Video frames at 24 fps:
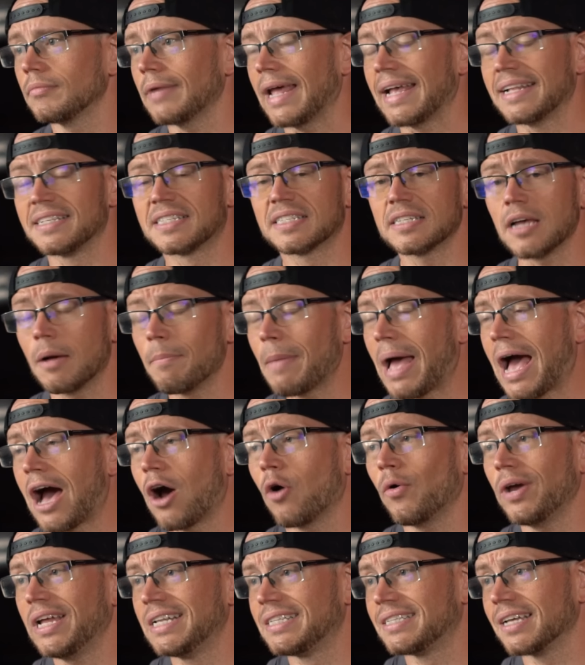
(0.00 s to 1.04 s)
And
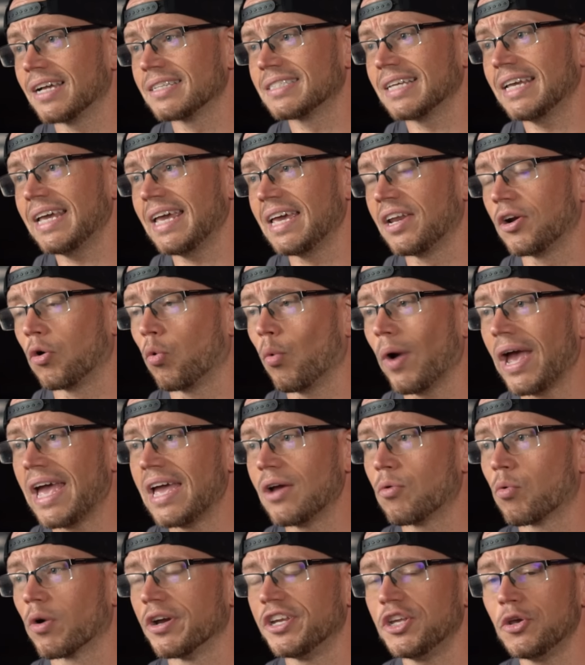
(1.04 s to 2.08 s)
somehow it does it in a way
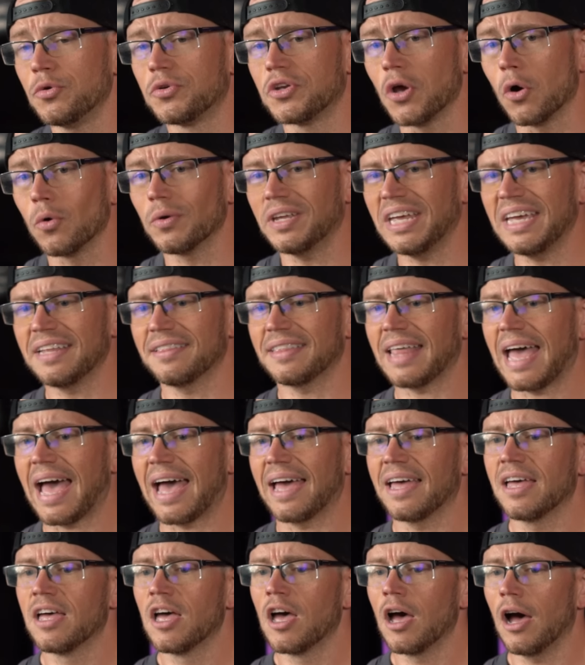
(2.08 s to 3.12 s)
where you don't get
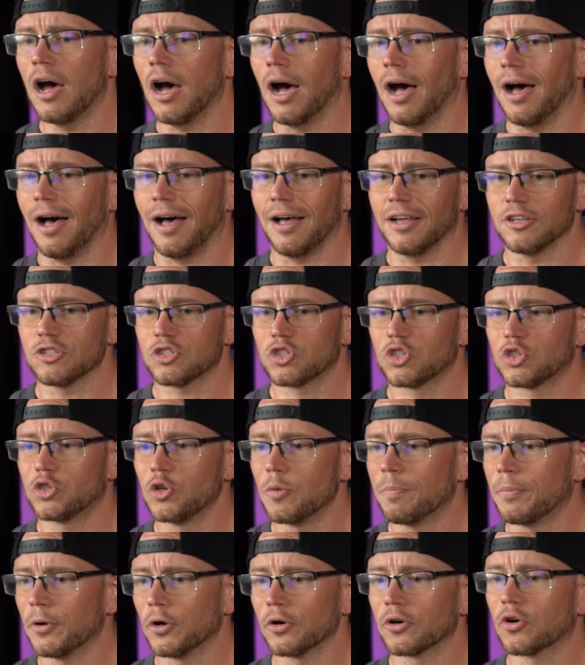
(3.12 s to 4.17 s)
that uh,
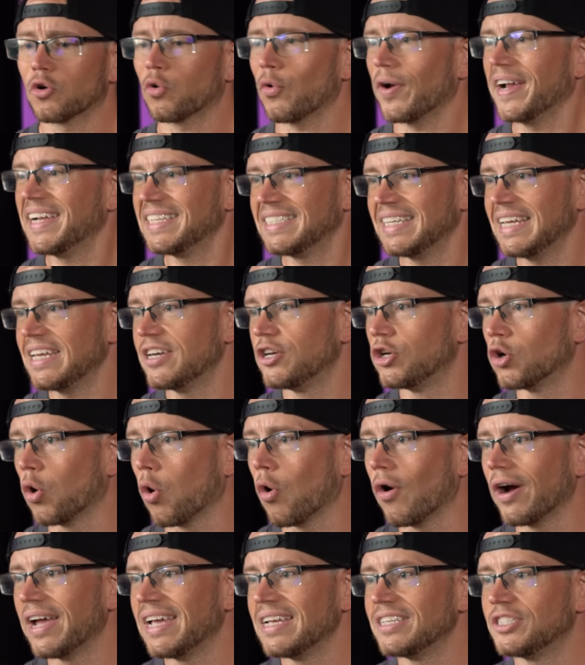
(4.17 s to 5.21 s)
super crazy
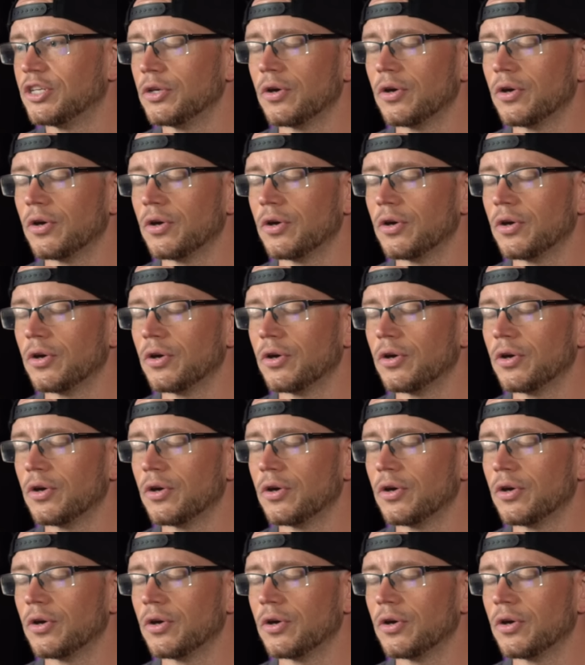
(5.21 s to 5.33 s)
noise.